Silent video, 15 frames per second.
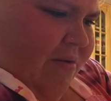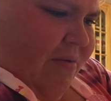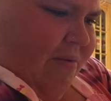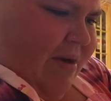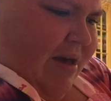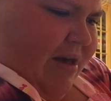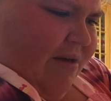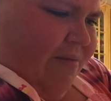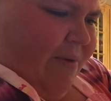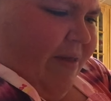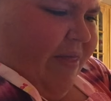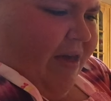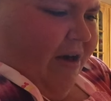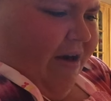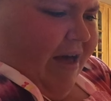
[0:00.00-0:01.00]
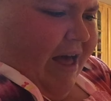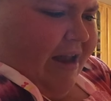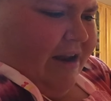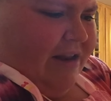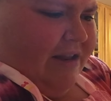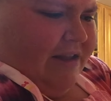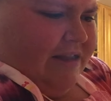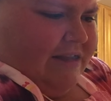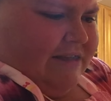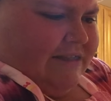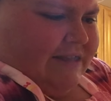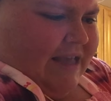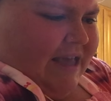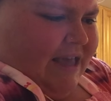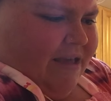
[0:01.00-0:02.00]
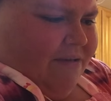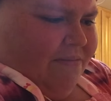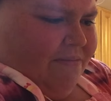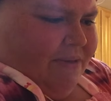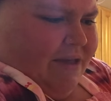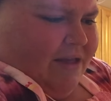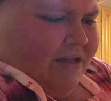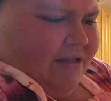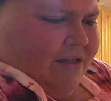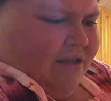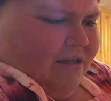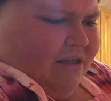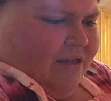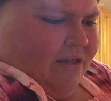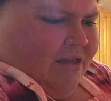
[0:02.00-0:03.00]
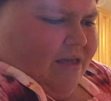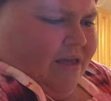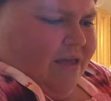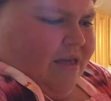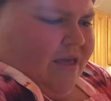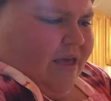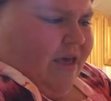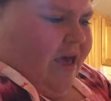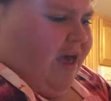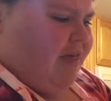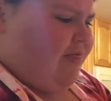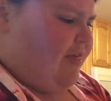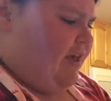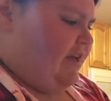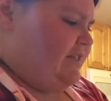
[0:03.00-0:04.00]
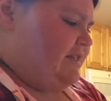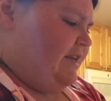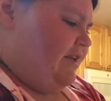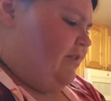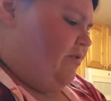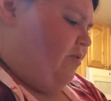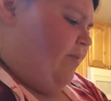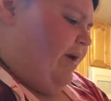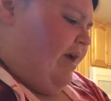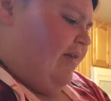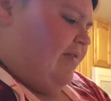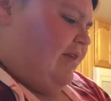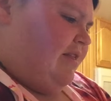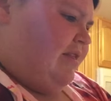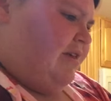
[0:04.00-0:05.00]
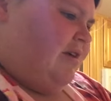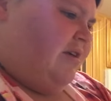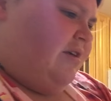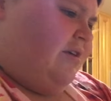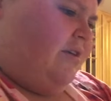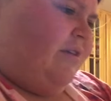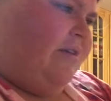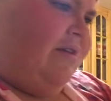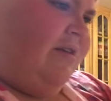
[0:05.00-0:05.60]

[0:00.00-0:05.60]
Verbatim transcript: Wow. Well, they all kind of look the same, but I think it's like the way that the.